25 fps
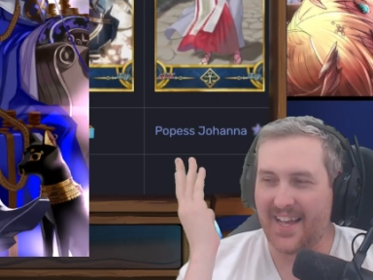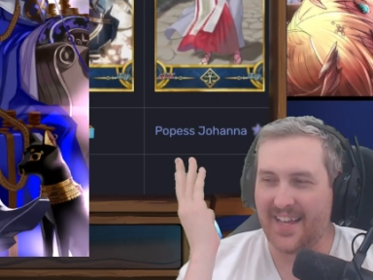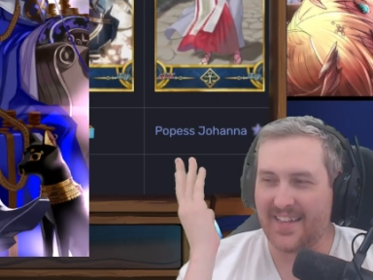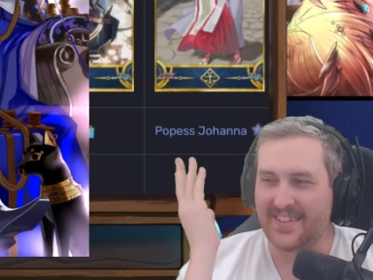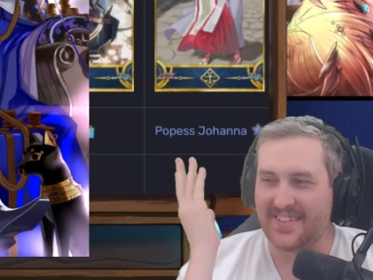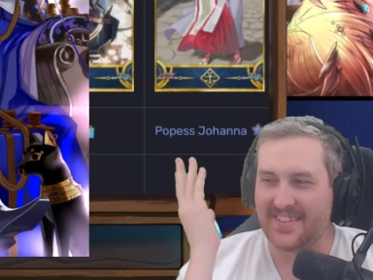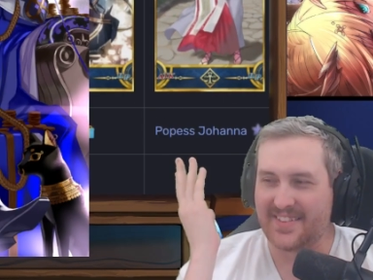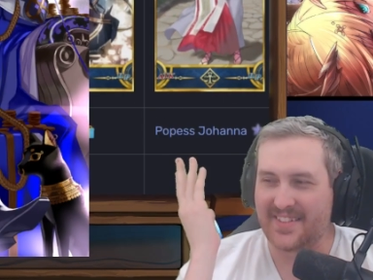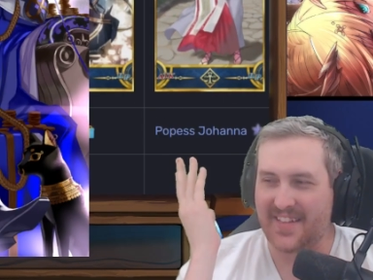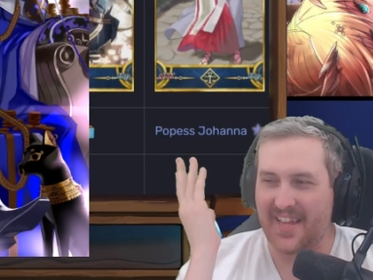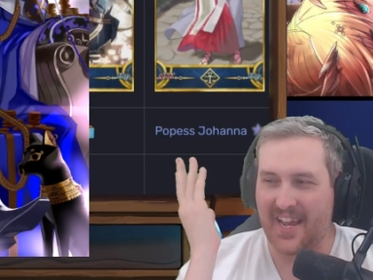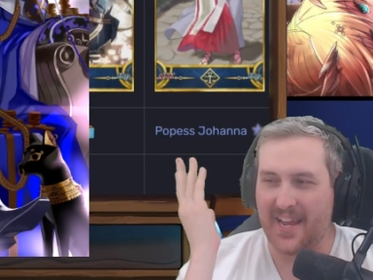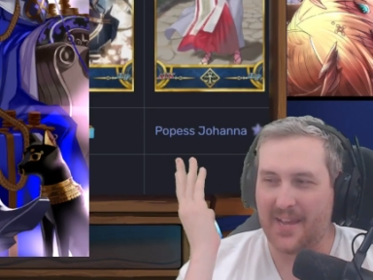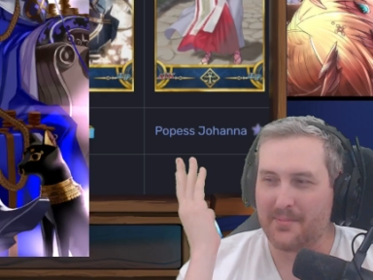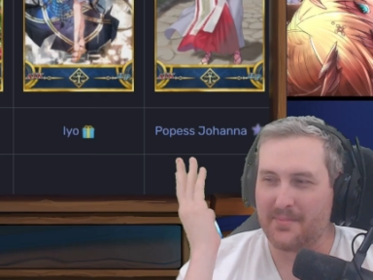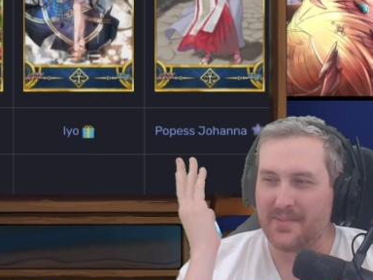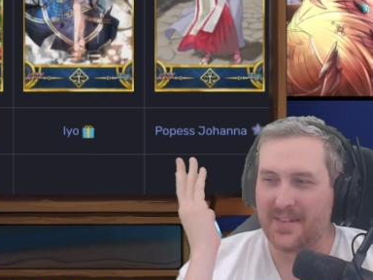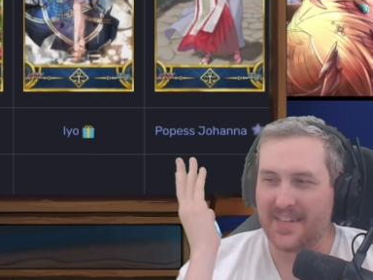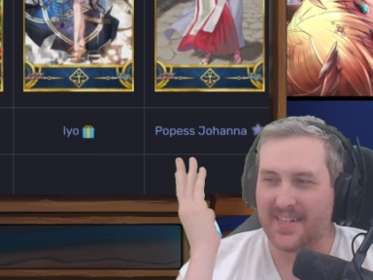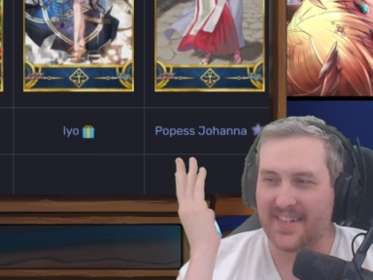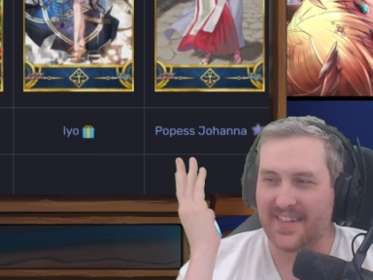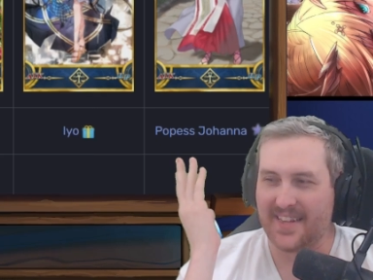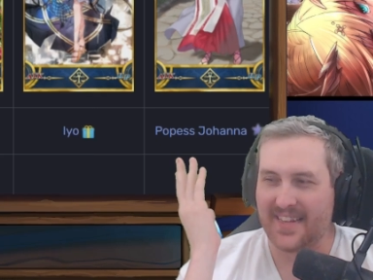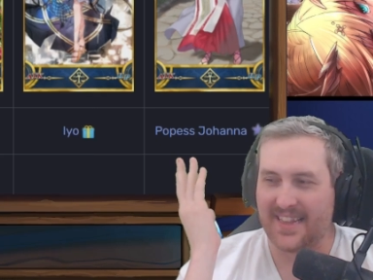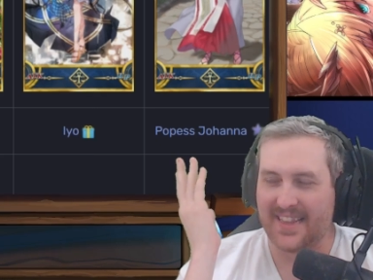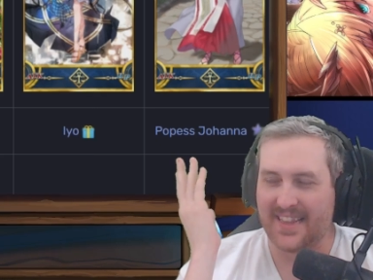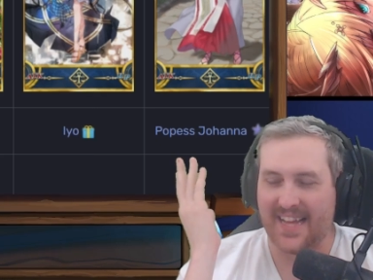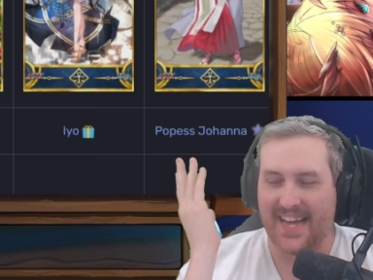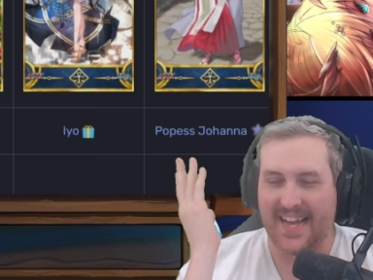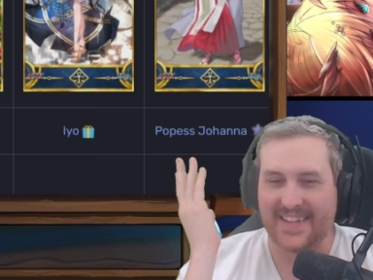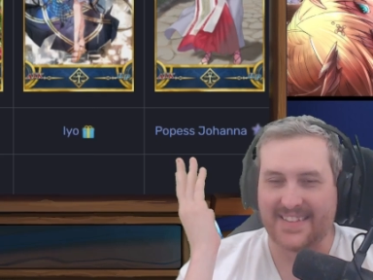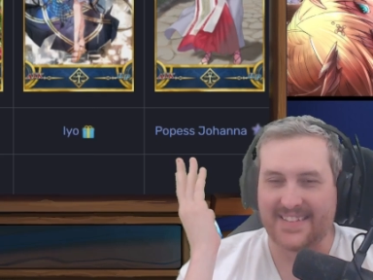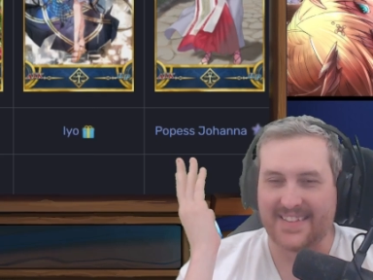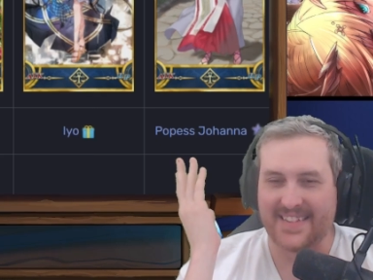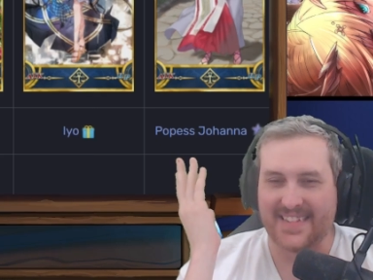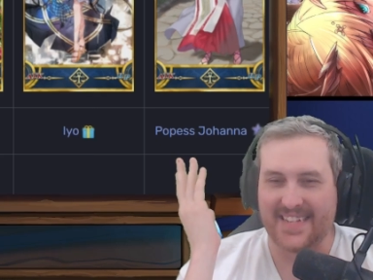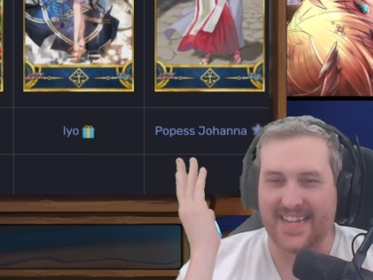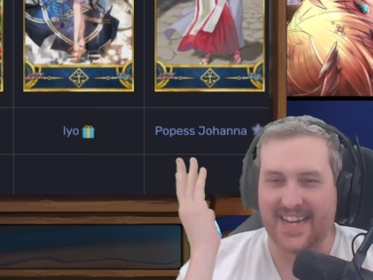Scammed into the
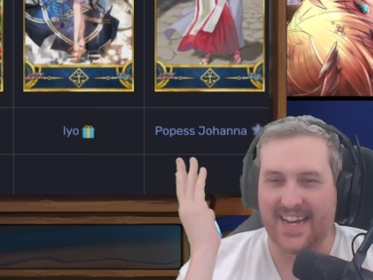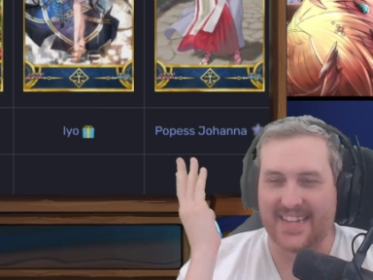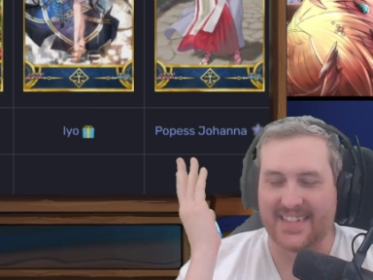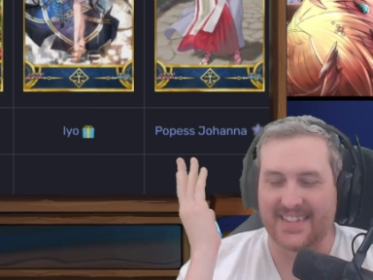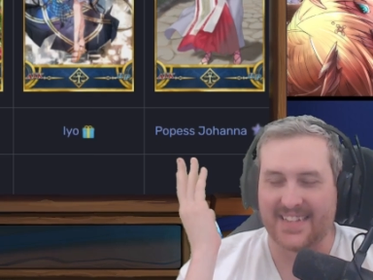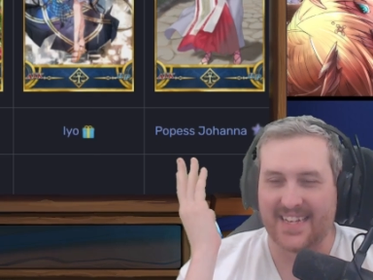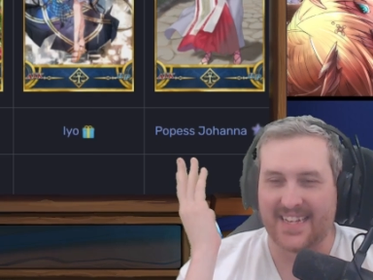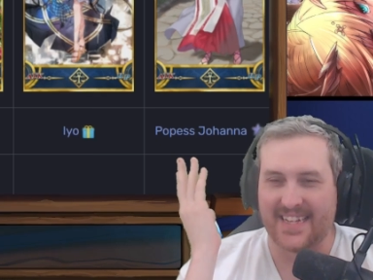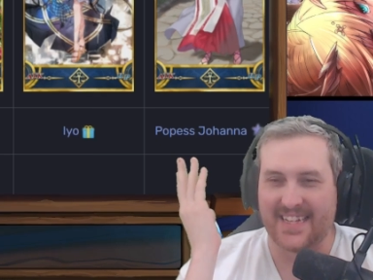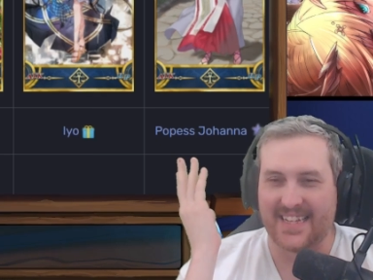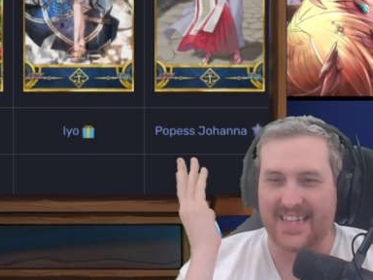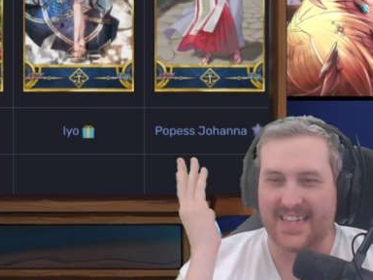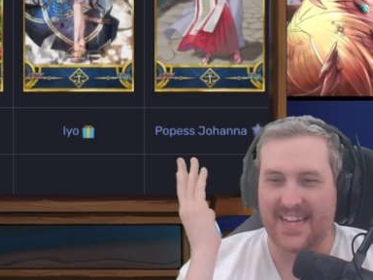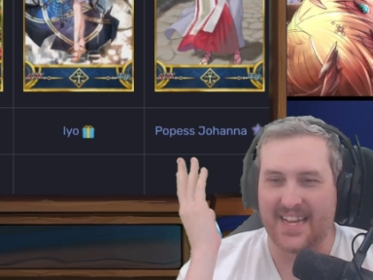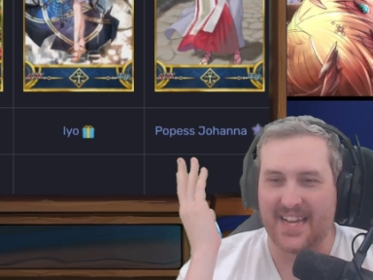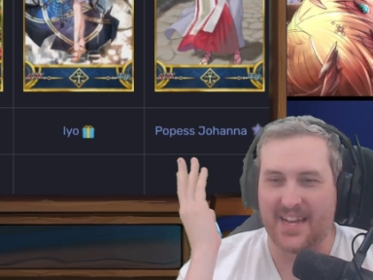class. Yeah, like